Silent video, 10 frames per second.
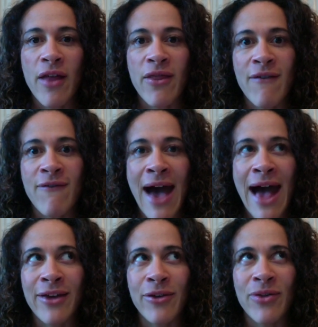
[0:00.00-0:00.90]
the
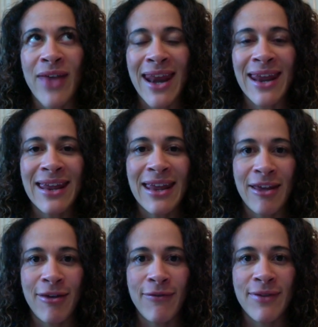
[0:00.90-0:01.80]
value that it
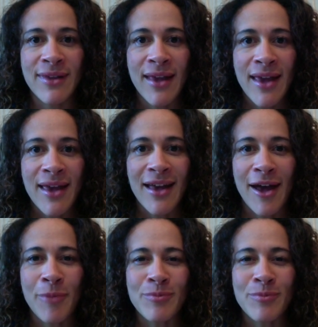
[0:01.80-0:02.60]
gives um,